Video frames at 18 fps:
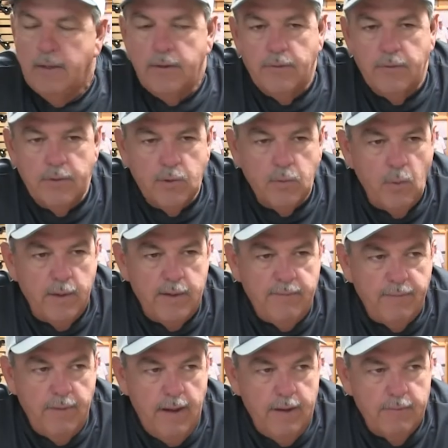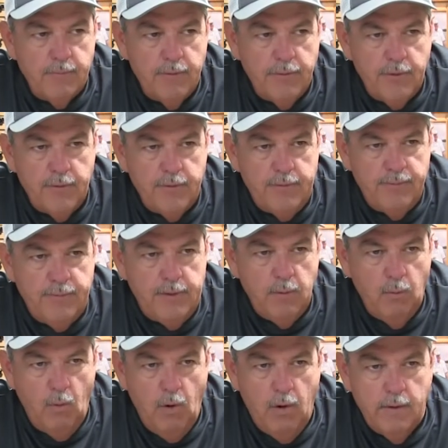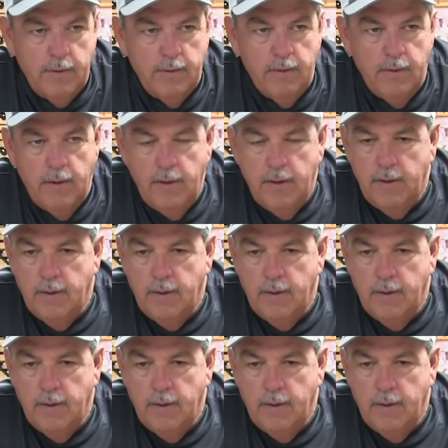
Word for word: You're in 25 or 30 feet of water